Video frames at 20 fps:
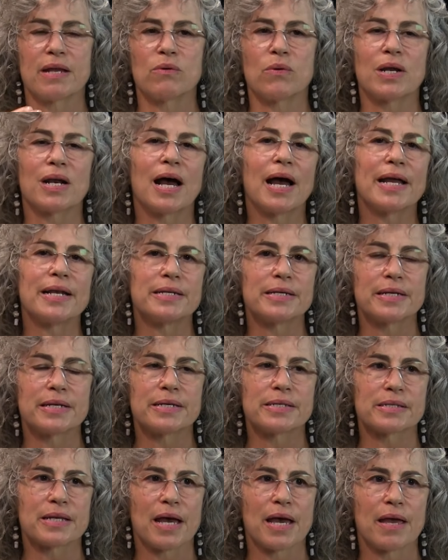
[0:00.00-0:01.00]
And what I
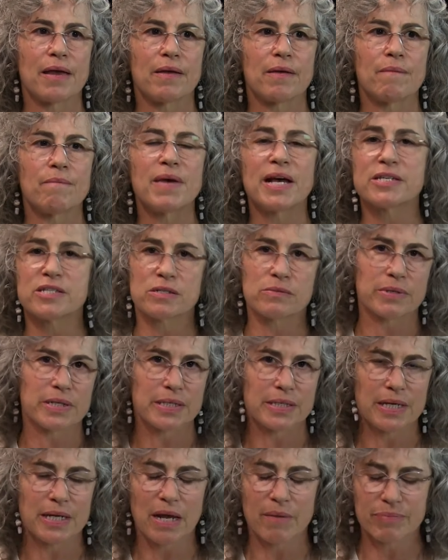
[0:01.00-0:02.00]
did is I messed
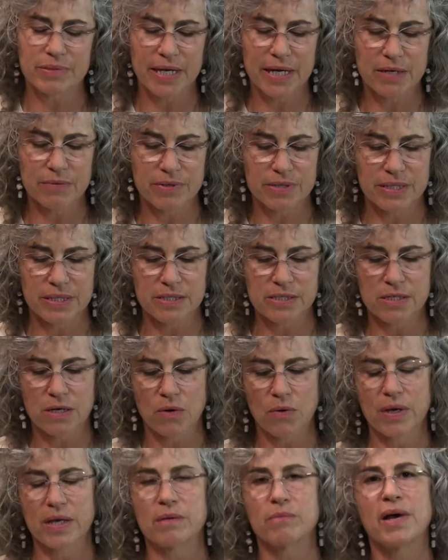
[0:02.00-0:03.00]
with it, I played with it.
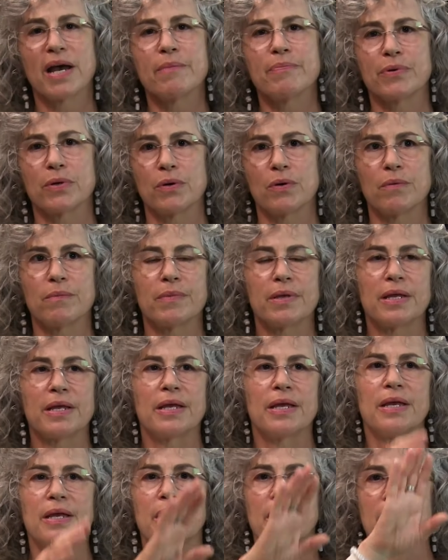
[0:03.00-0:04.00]
So in my poem,
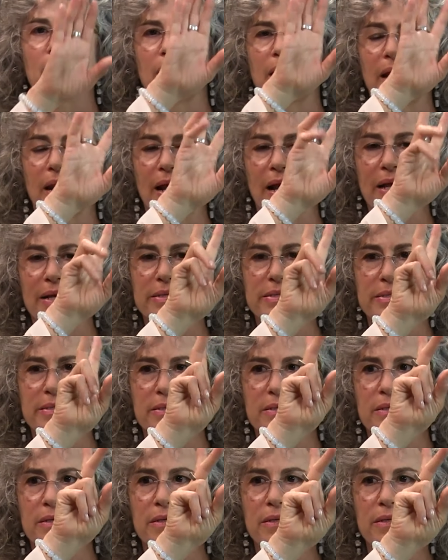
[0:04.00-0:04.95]
it has